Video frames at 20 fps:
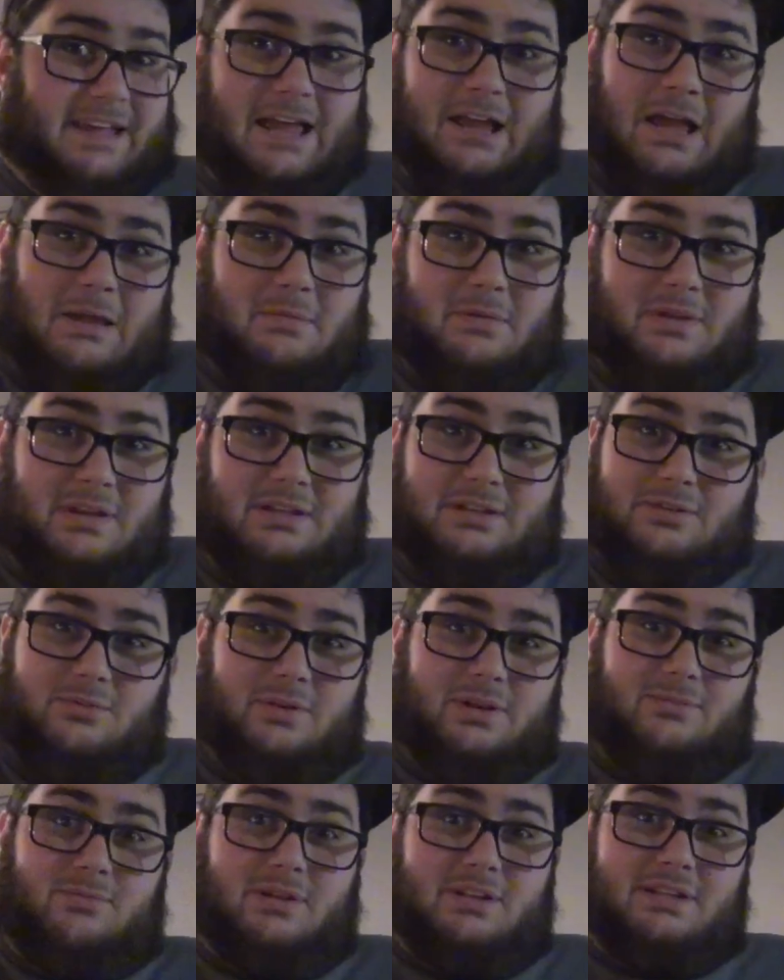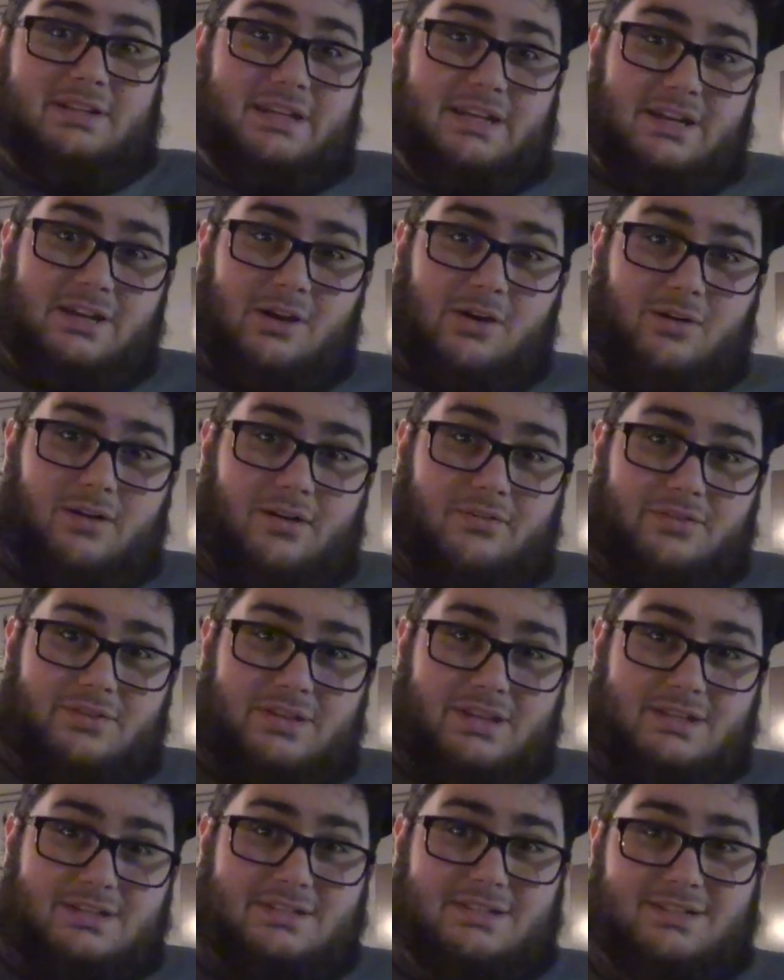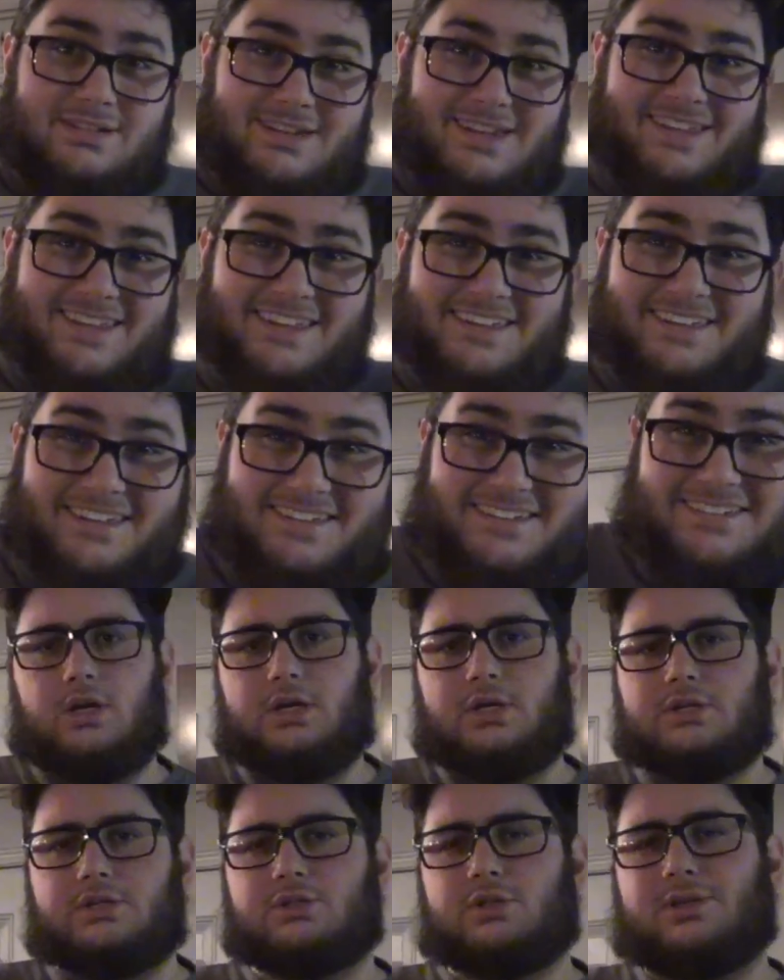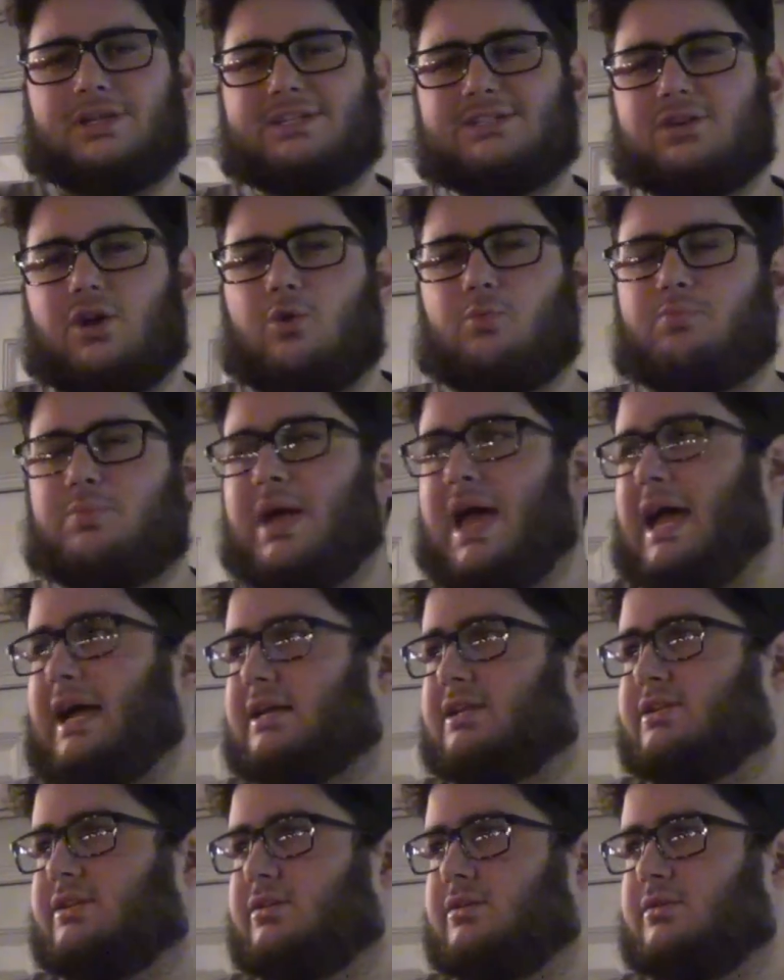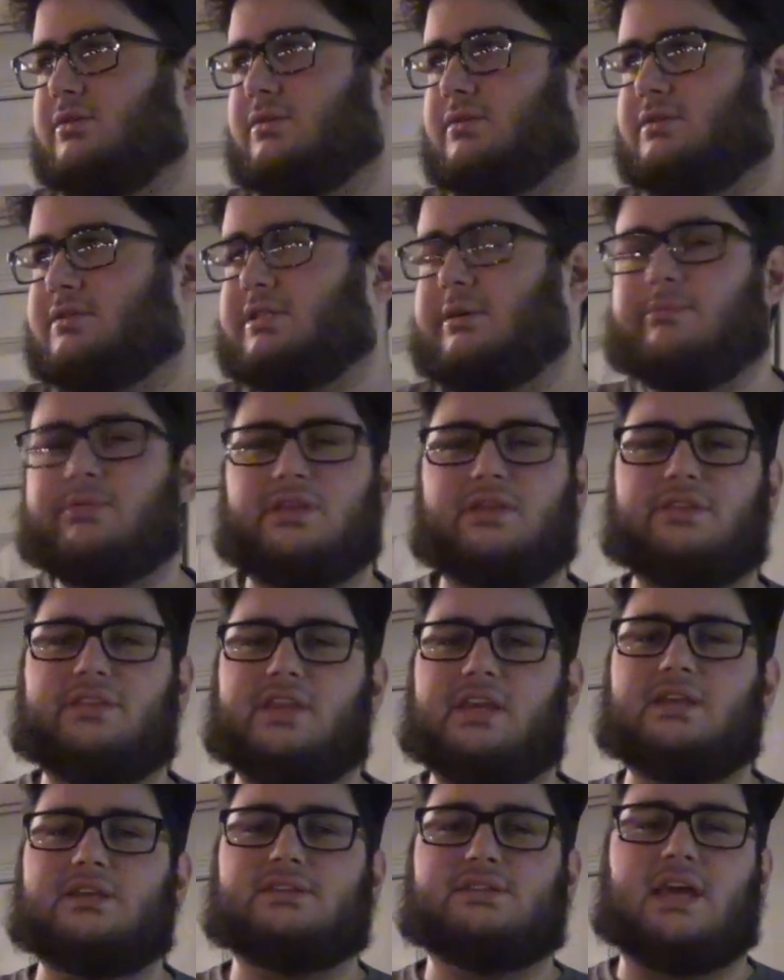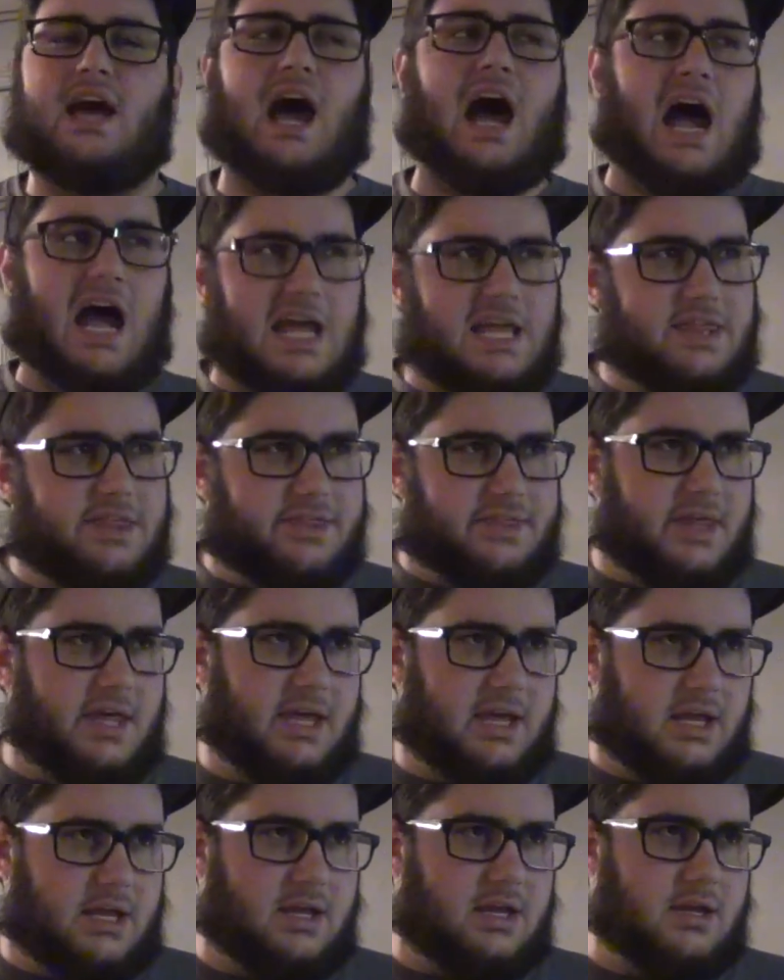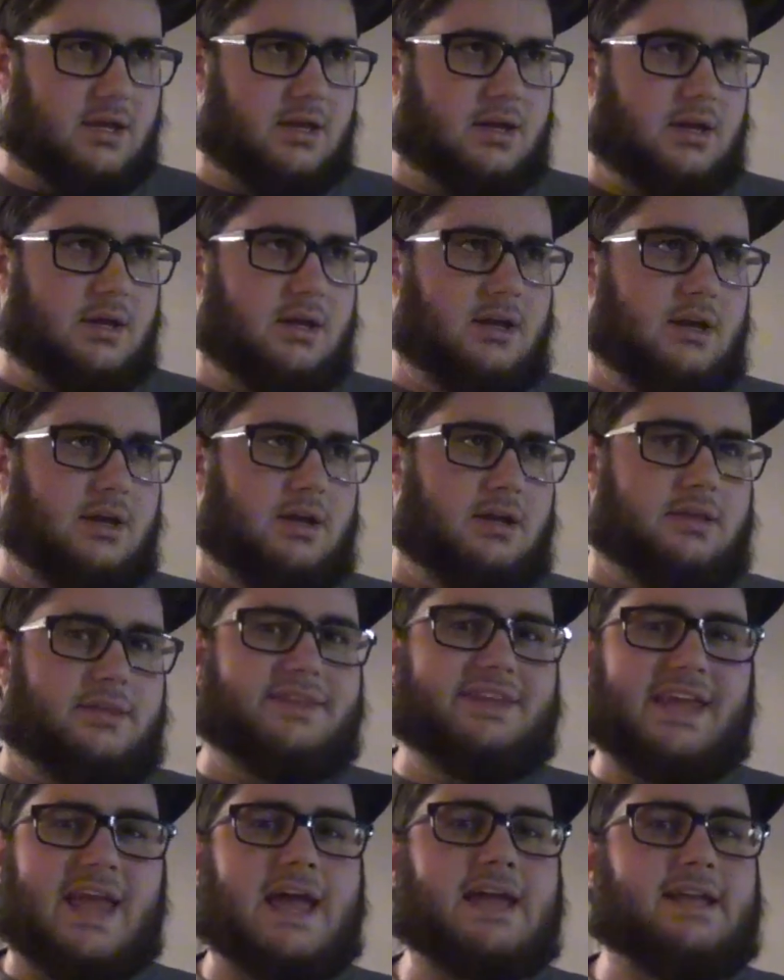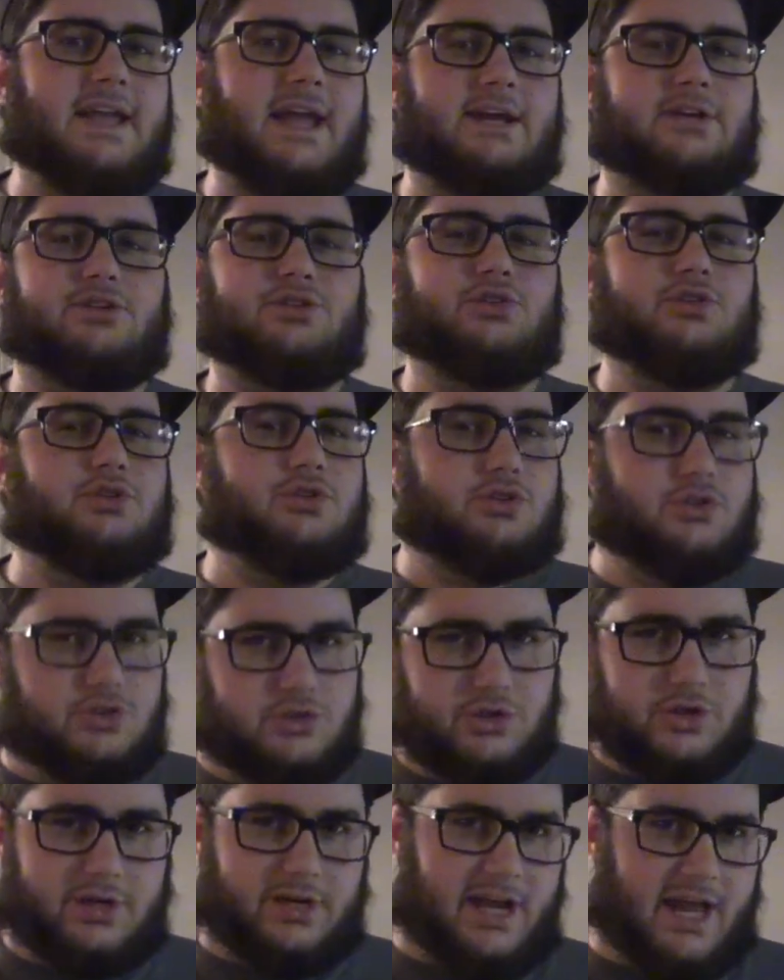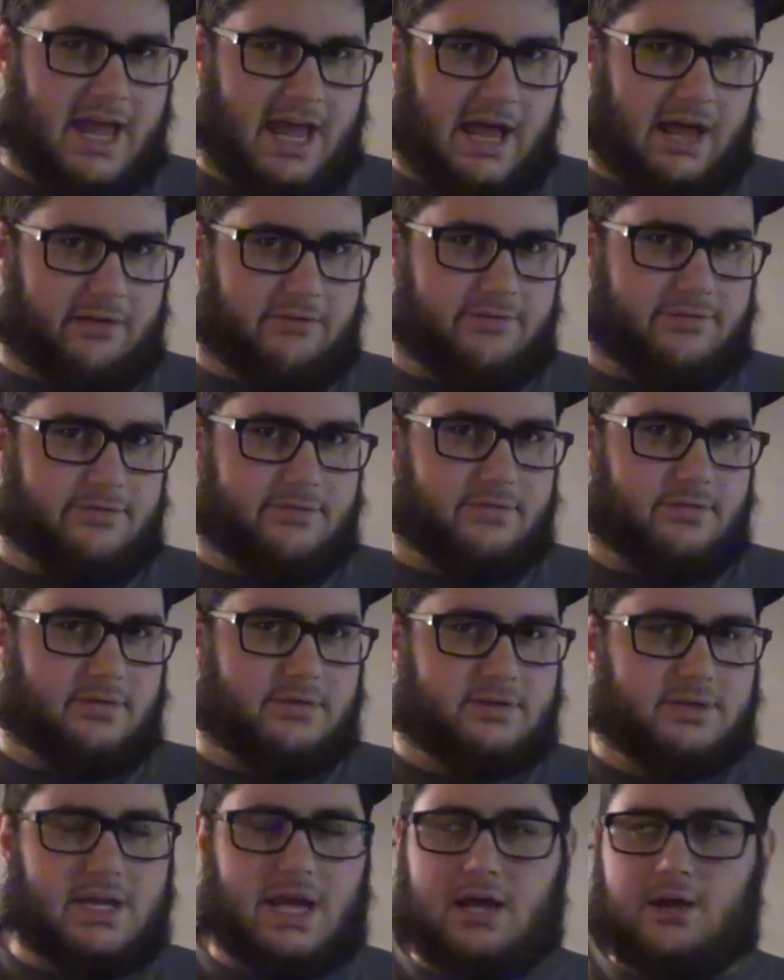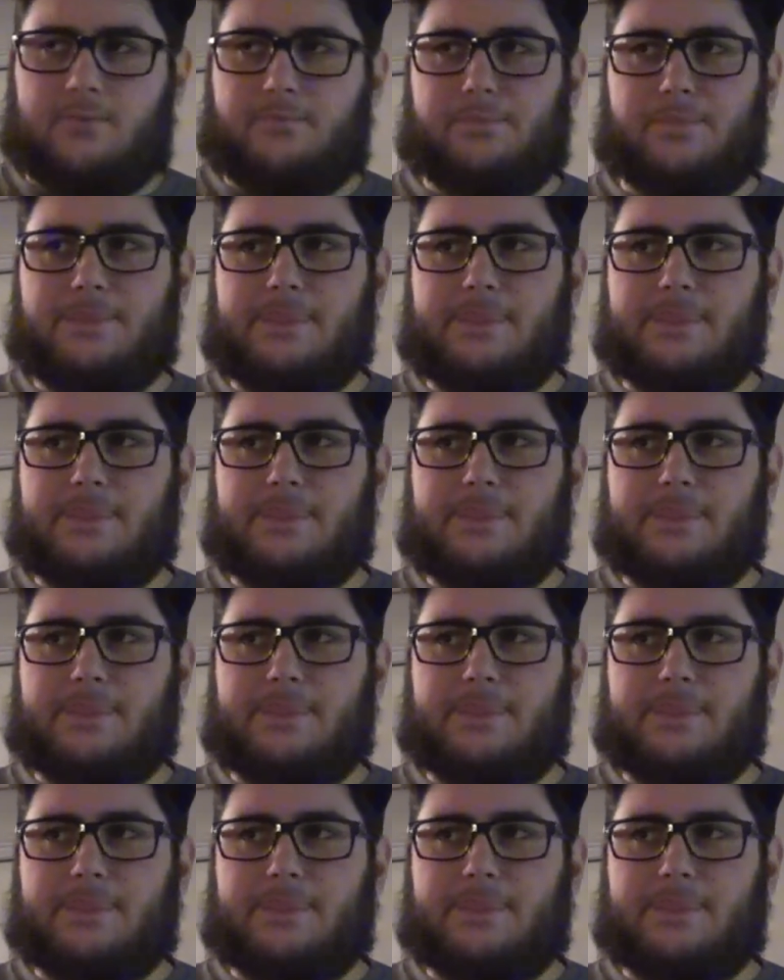I mean, do we really need to go over this? So let's go back to some of the things that I think the NX should have. Now,